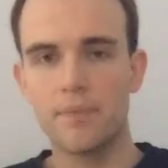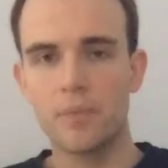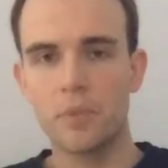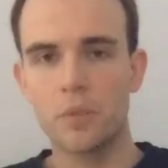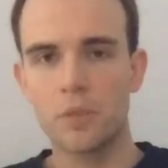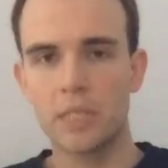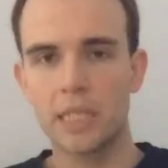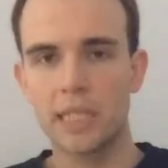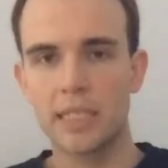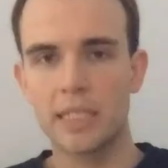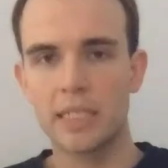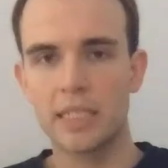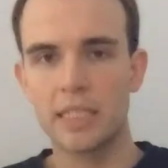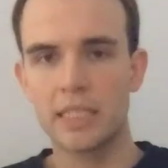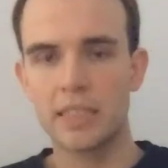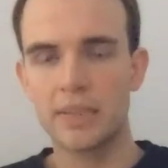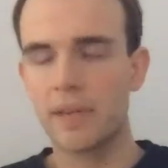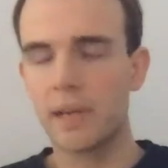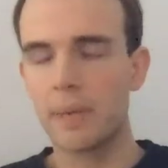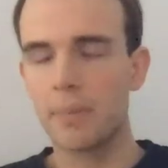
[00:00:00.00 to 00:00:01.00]
will tend to just
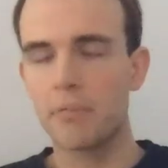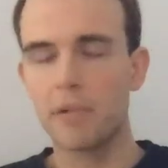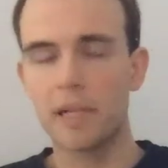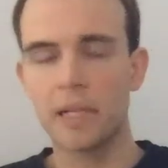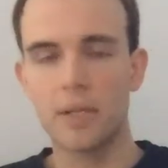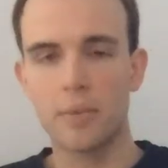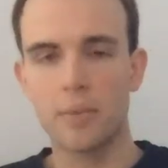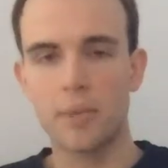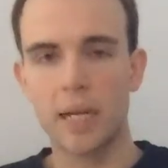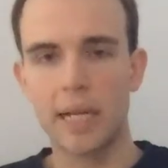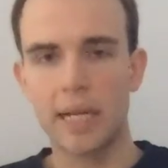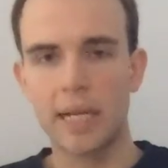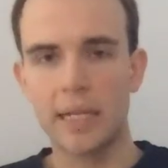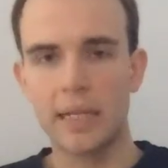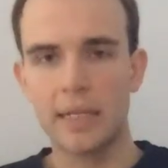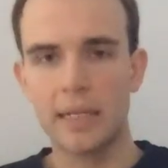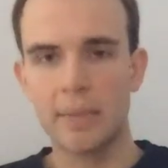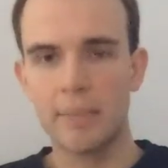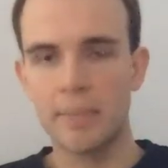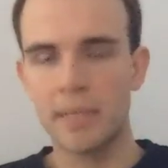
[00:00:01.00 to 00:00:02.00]
evaporate away
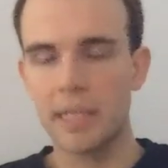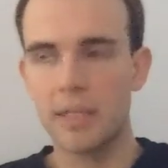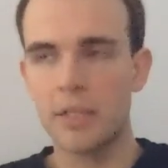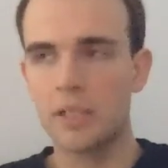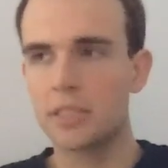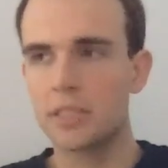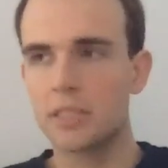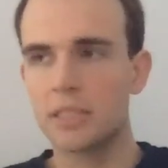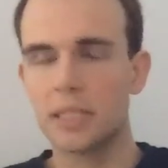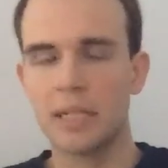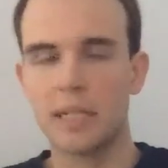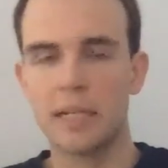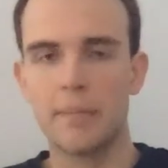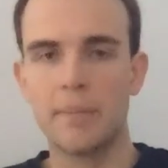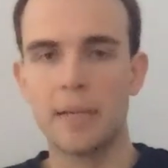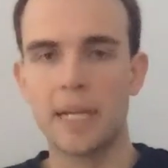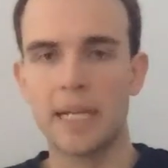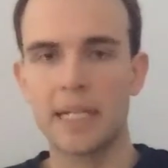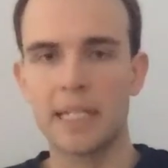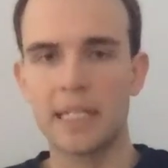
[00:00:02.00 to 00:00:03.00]
and be lost back into